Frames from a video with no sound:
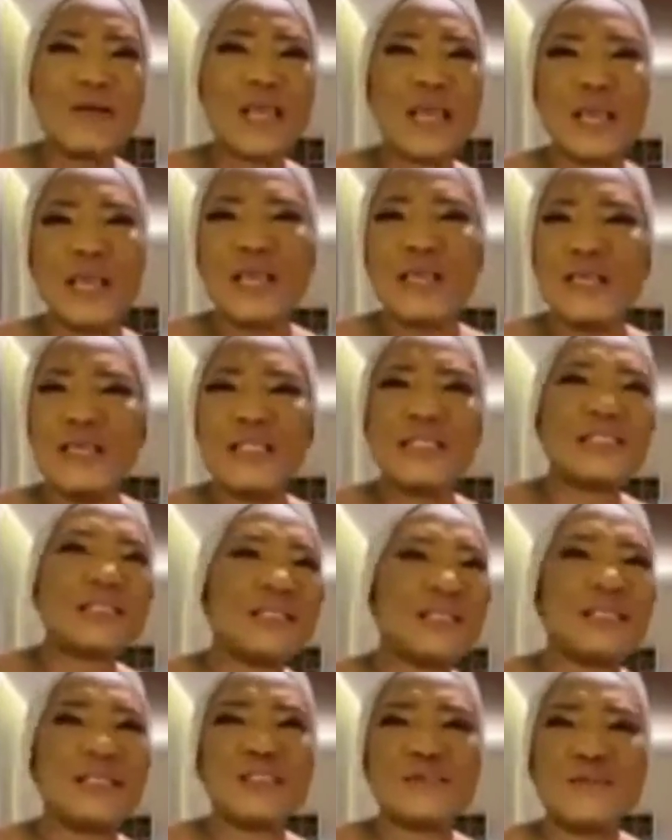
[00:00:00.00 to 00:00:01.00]
Okay, it's
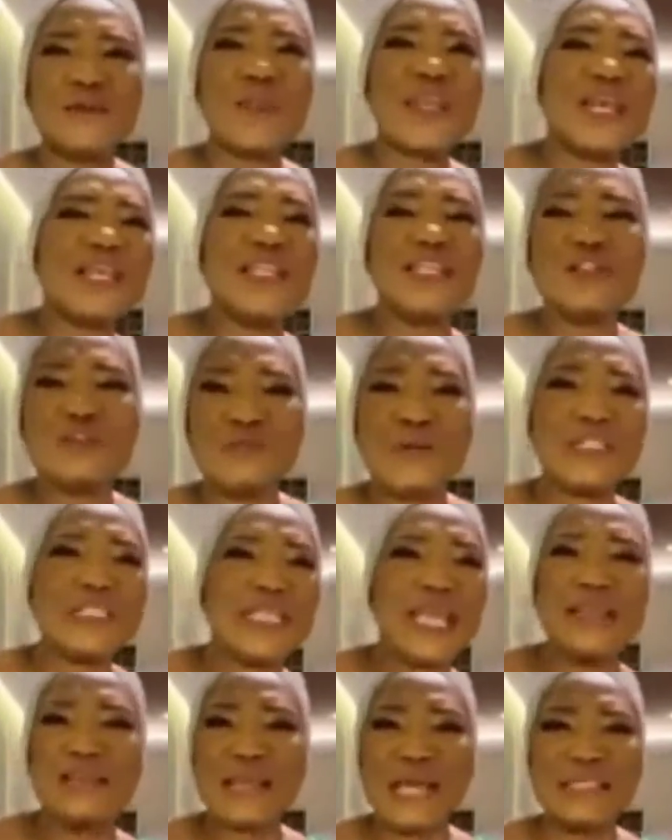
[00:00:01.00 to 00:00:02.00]

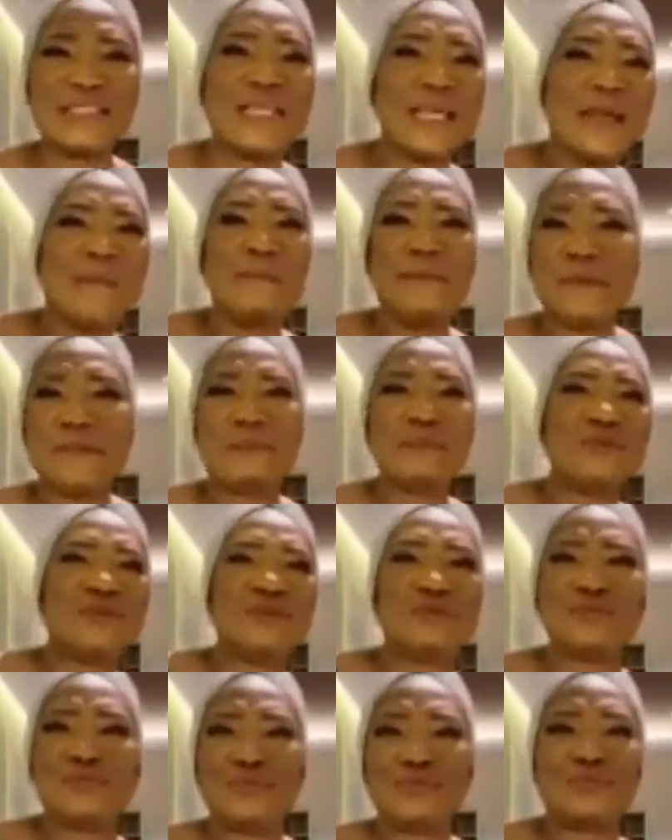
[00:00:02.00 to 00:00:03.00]
saying that people
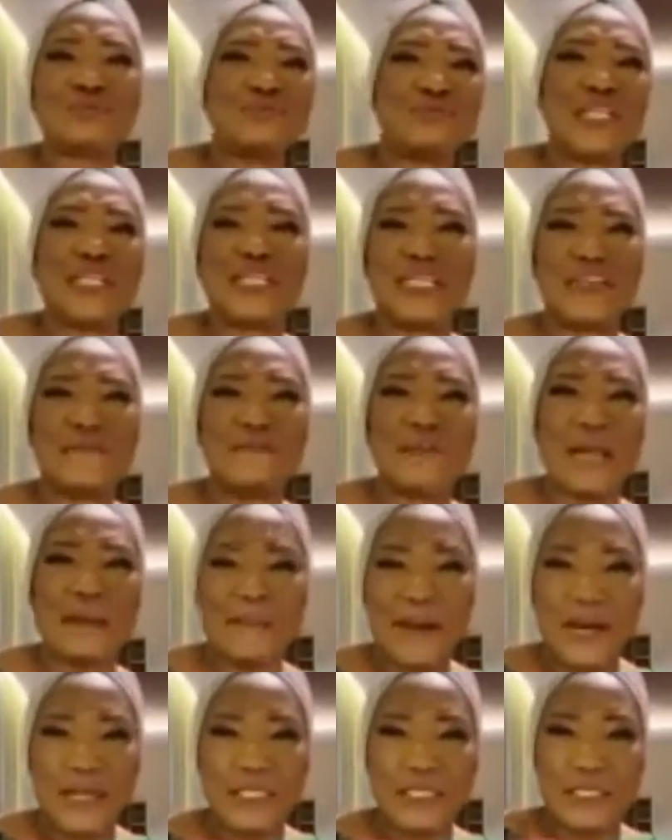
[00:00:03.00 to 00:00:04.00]
should leave
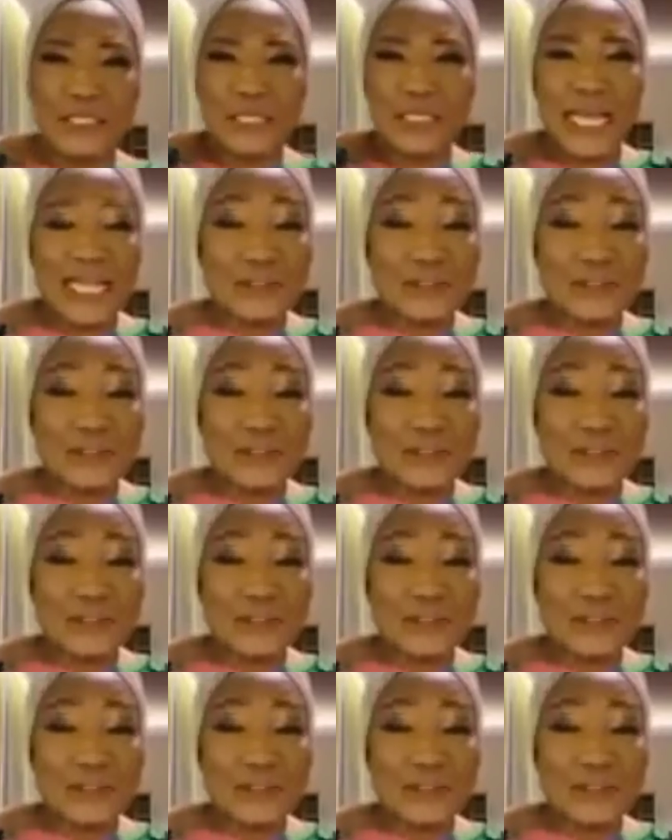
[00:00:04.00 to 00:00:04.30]
their marriages.